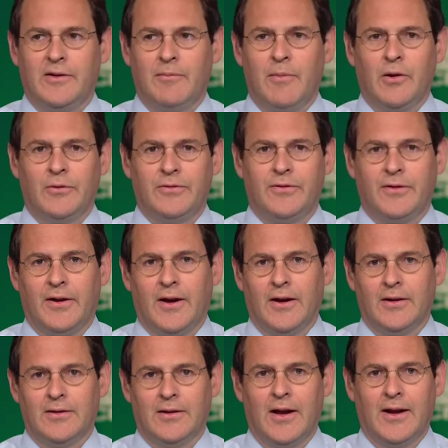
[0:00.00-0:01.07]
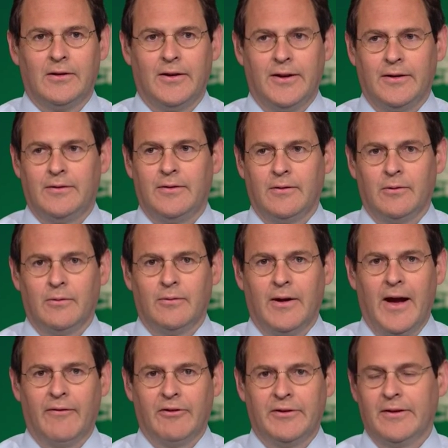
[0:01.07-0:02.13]
is the most likely to
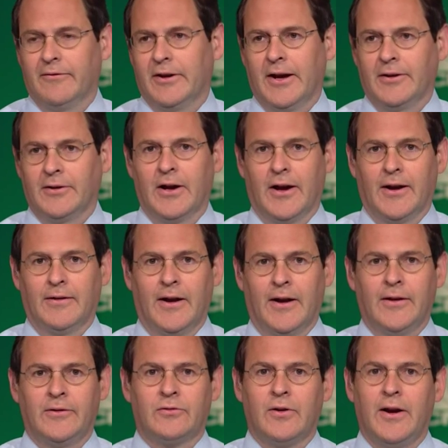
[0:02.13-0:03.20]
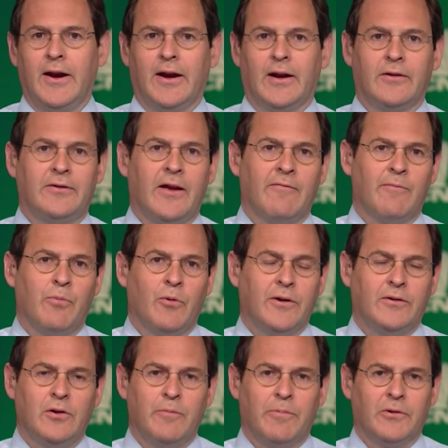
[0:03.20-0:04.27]
have a dividend cut. And it's trading at a
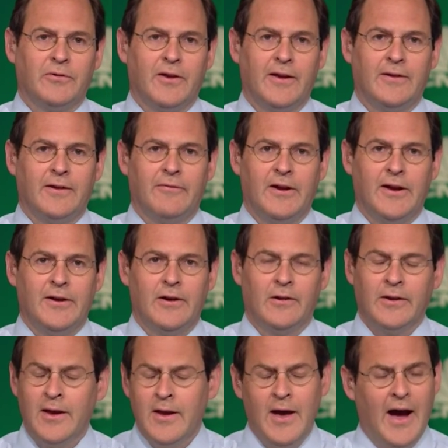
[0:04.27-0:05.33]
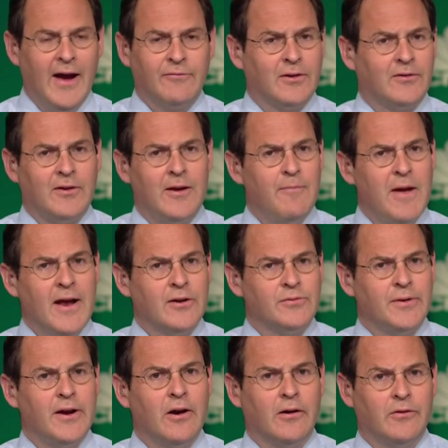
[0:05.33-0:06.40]
7.2% dividend yield. I have to say,
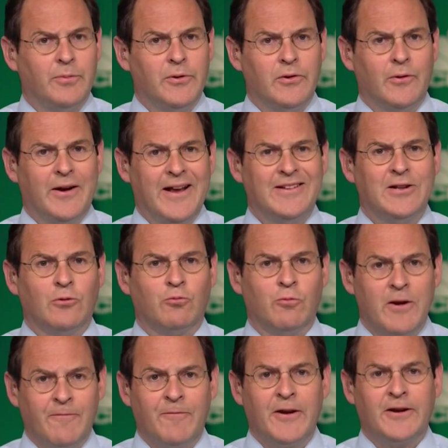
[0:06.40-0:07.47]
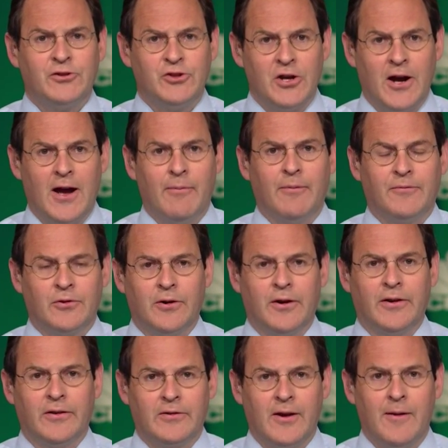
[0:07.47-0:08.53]
management here has been doing a terrific job of
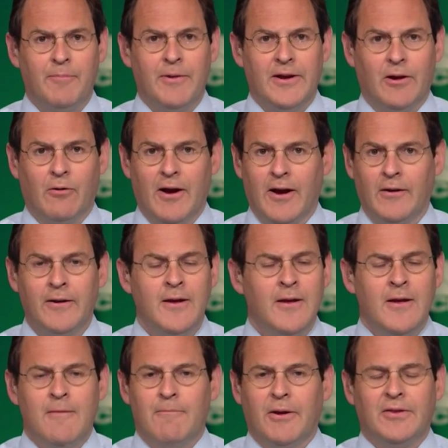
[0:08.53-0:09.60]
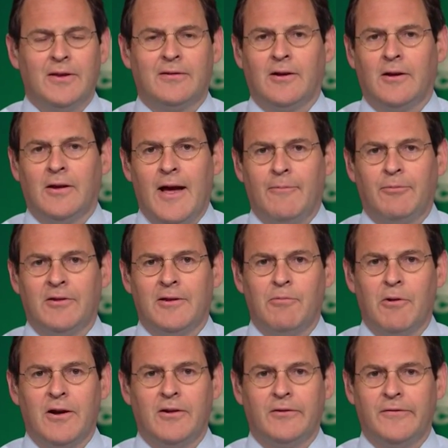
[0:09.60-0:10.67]
turning this company around, but this collapse in the
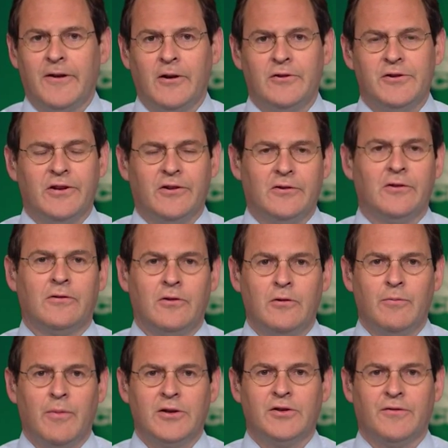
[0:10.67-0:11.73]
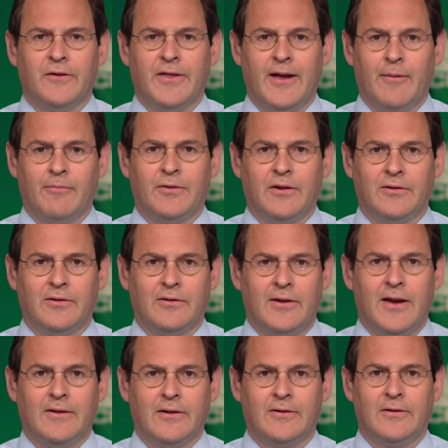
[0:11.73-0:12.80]
price of energy is just too much for them to
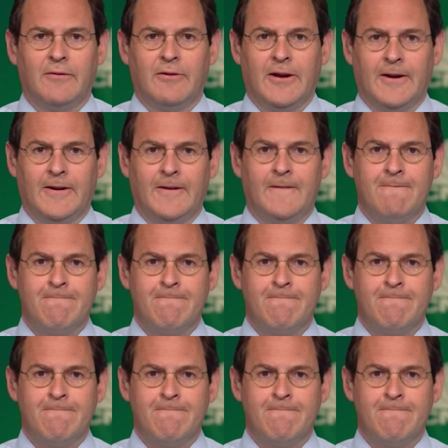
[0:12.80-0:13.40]
sustain this dividend.